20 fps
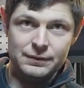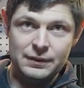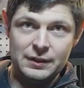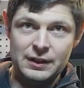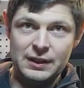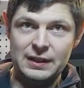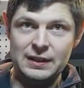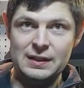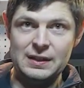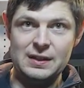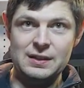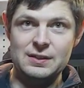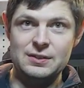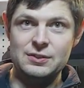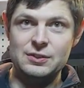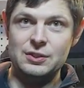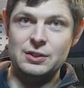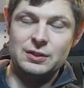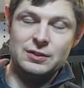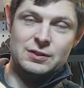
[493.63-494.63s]
like this.
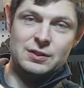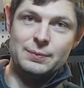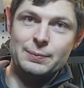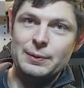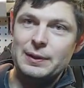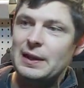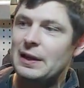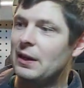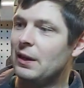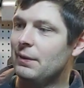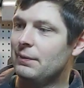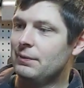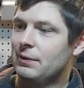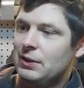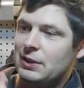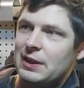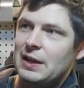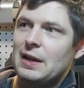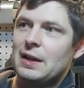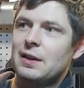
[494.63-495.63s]
So you can zip that up and
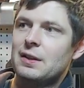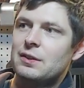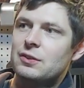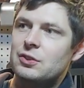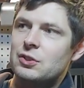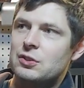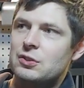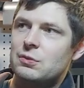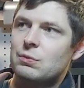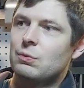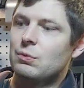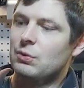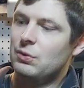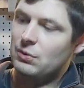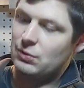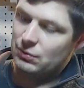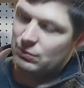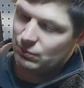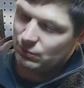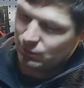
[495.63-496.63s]
you got just
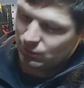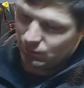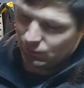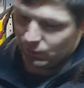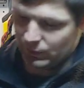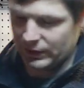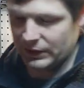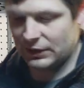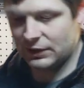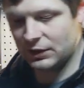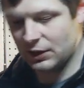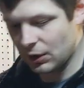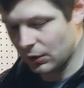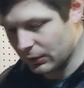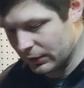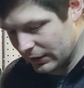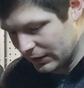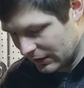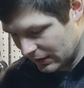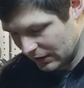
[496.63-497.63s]
wind
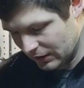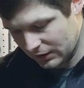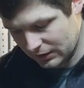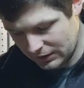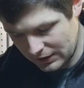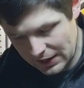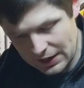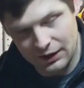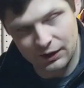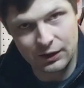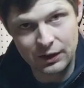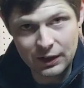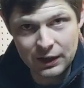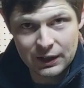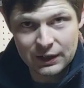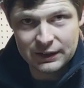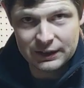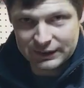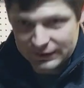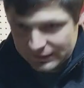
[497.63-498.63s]
going in there. Now, the